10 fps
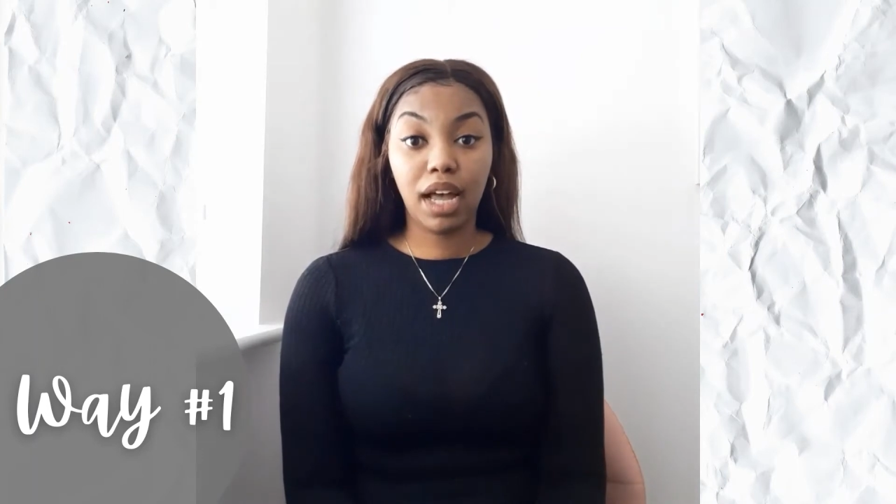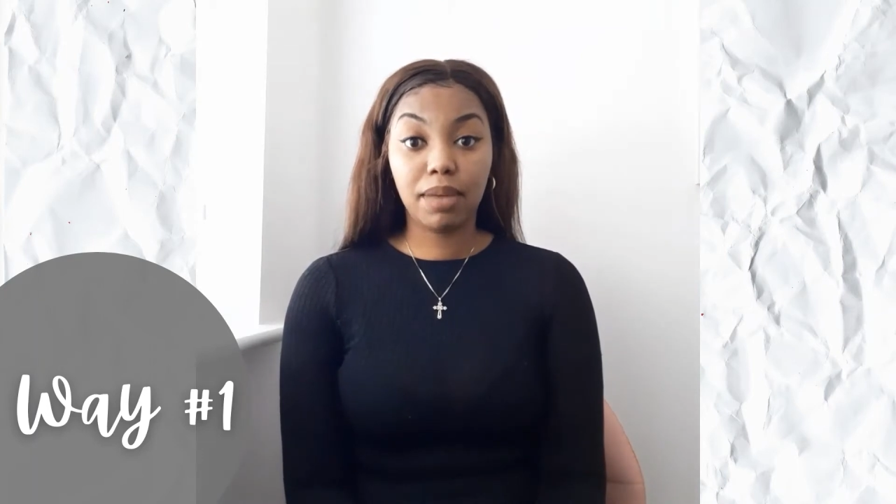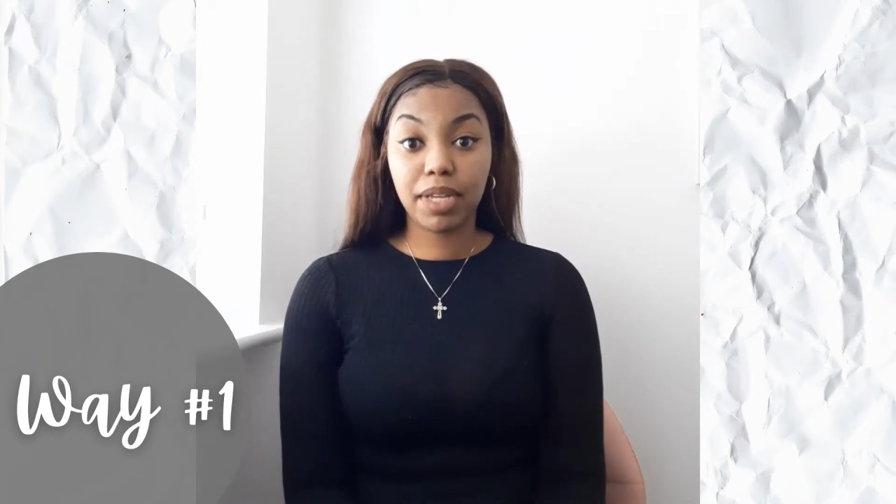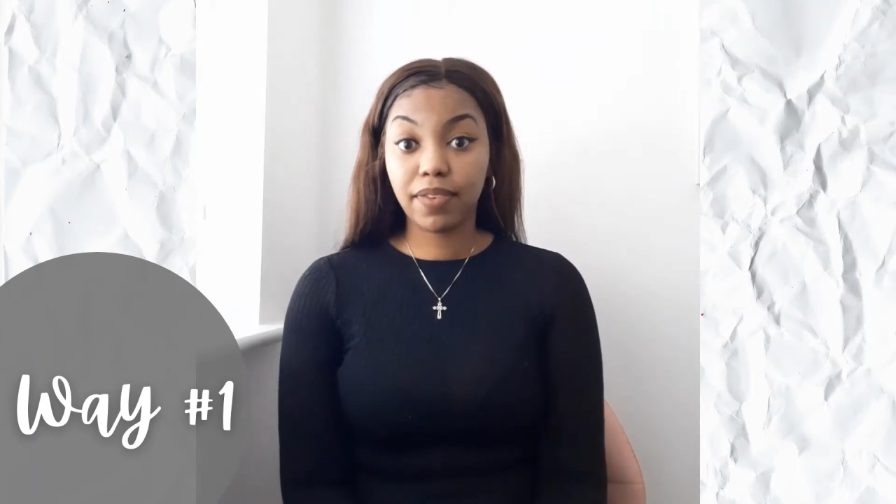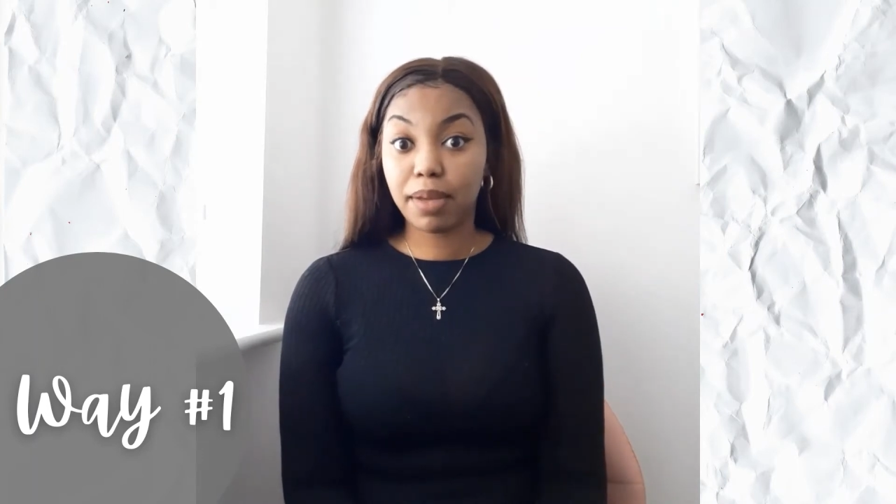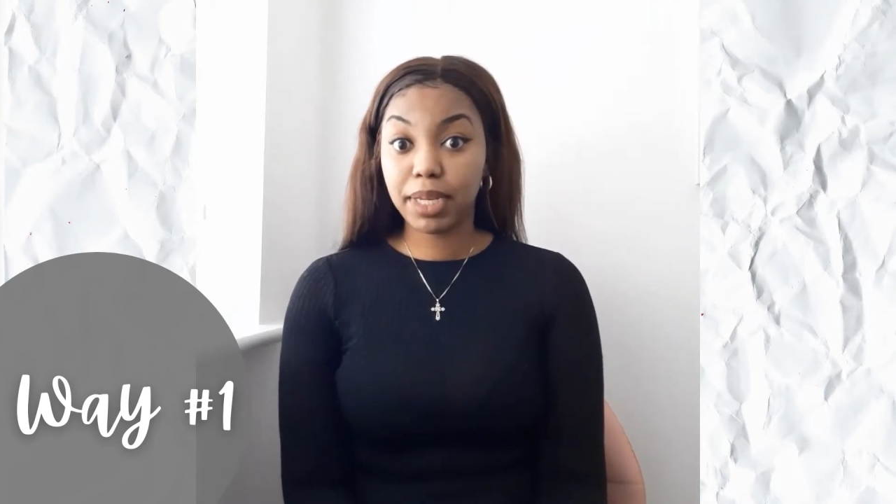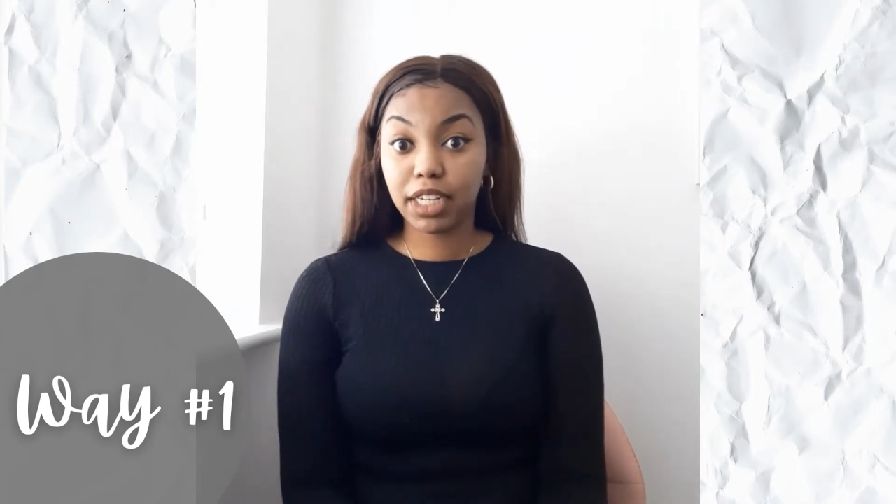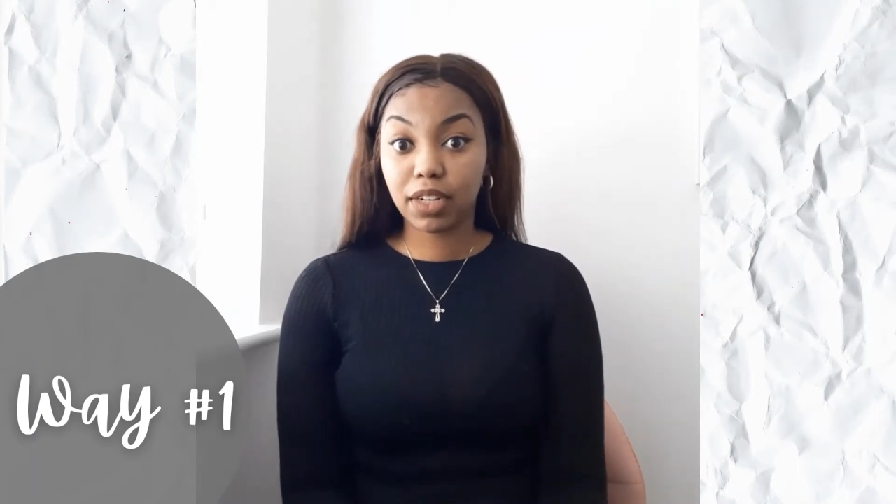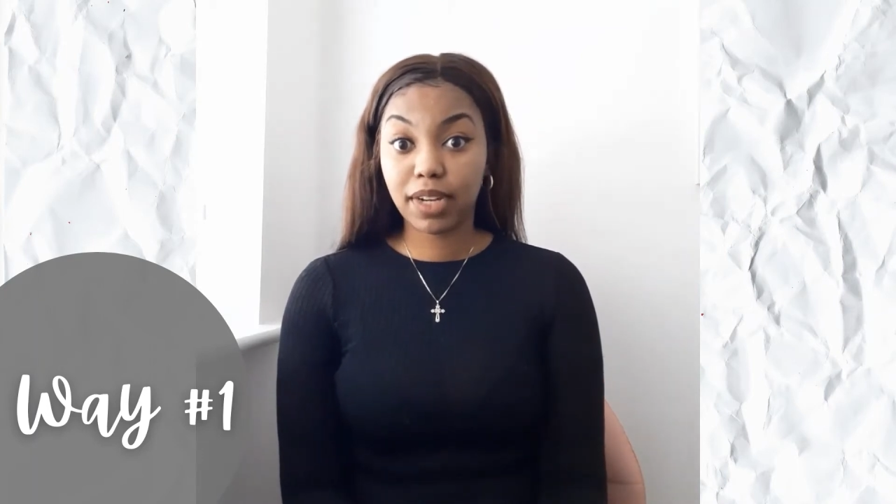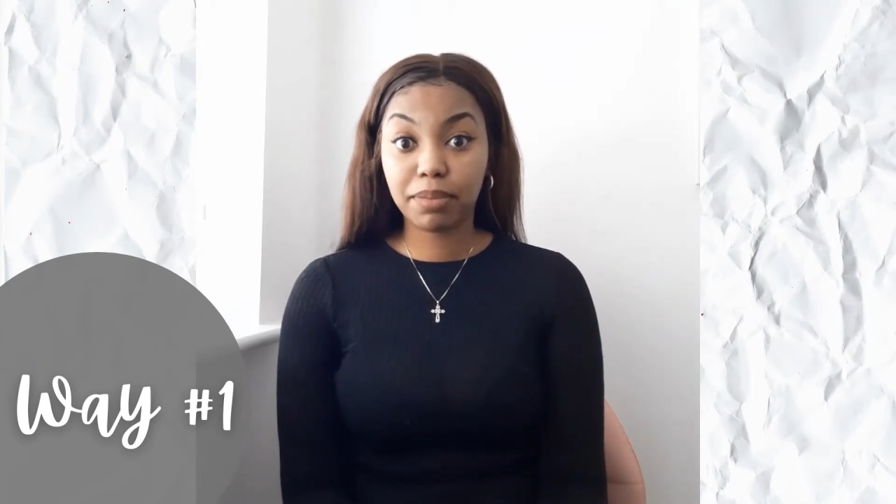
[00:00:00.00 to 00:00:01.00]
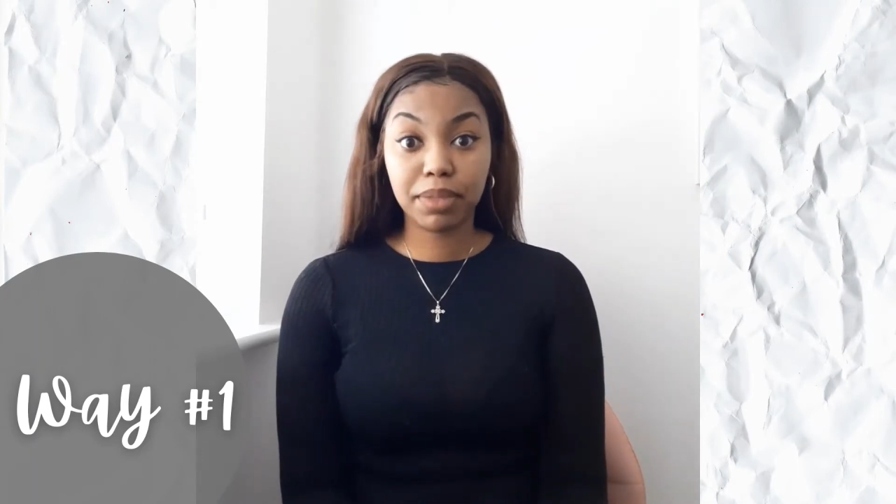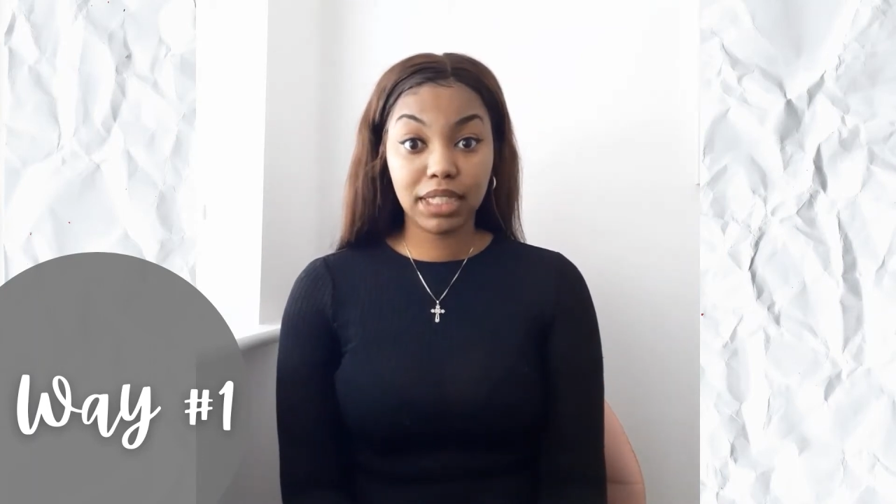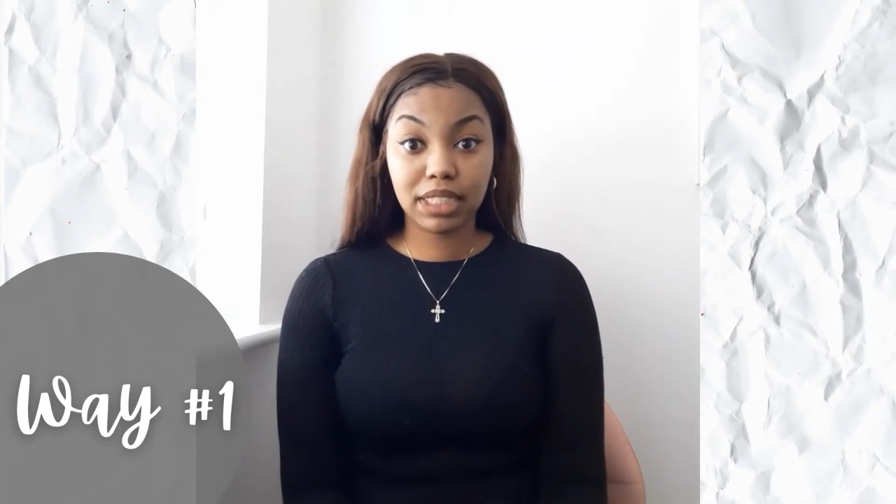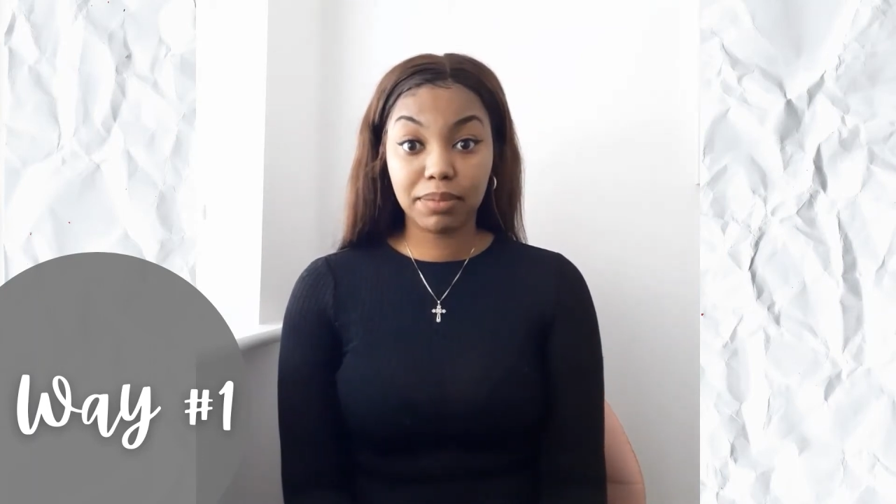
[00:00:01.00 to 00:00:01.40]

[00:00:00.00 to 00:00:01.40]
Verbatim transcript: Um, if I'm incorrect, please